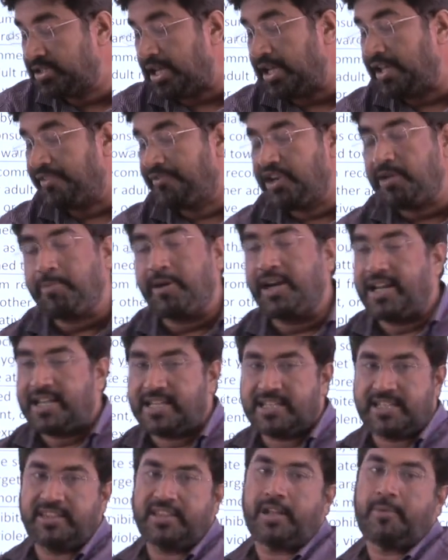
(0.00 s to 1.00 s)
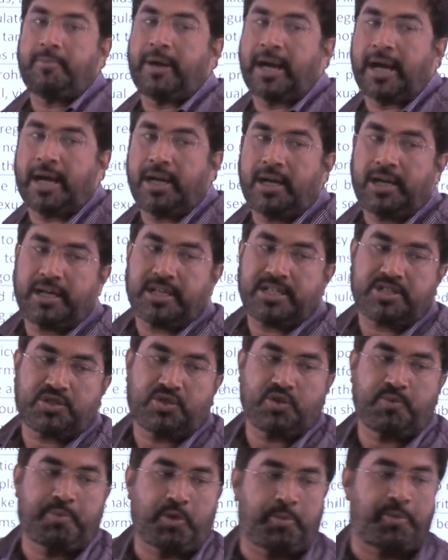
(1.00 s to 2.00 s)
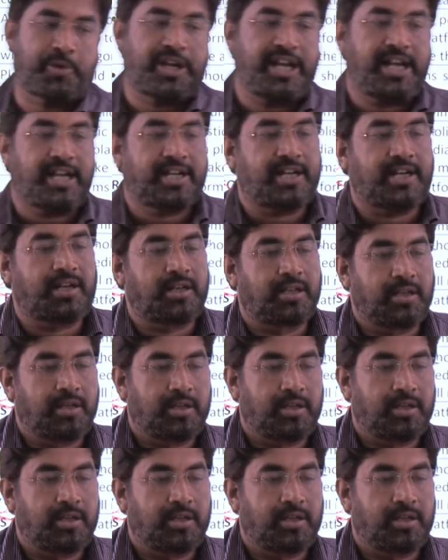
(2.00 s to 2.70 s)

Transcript: everybody is in the mad rush to propagate it